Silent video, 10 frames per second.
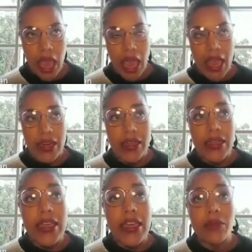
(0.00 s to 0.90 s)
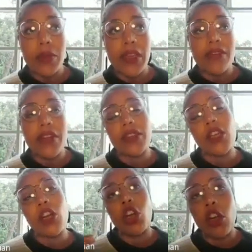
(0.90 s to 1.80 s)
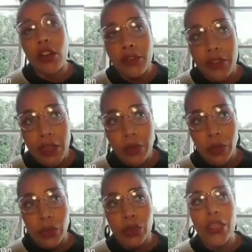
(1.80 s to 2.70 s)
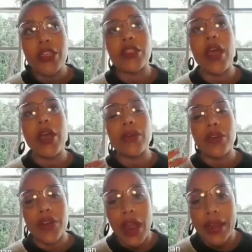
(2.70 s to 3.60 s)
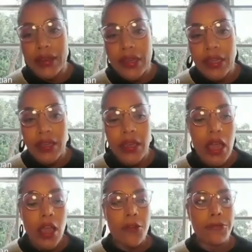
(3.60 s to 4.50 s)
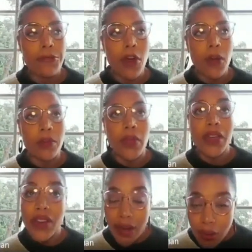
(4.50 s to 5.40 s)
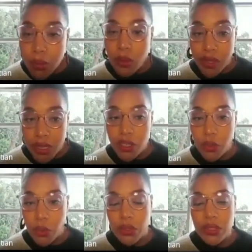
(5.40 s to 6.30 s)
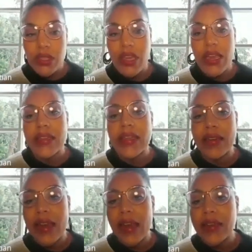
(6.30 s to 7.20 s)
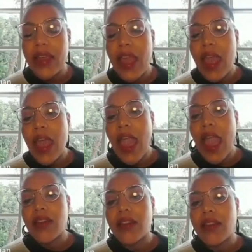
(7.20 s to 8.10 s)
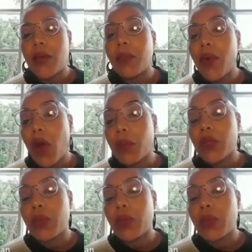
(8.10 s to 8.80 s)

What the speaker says: And he had given it a lot of input, his own writing from credible resources that he read. And the prompts were